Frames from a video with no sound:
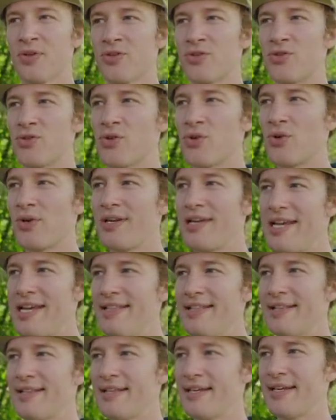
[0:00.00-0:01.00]
so
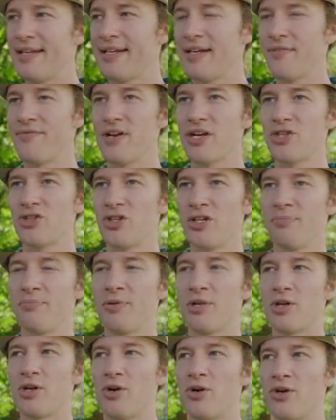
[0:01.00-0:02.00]
lately I've actually
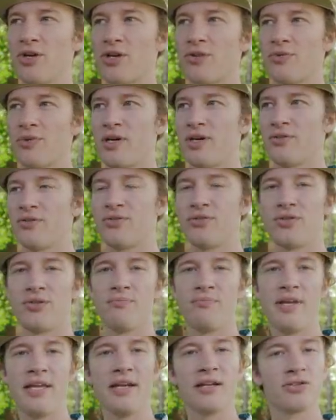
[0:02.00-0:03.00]
been going around
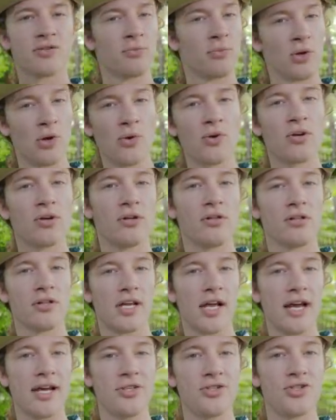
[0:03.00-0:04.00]
meeting some local
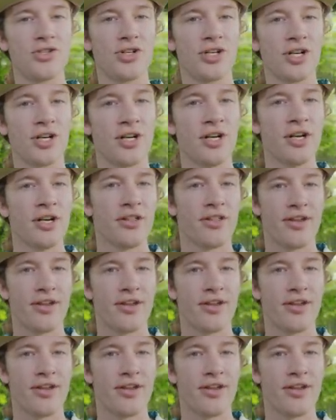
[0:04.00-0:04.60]
guys here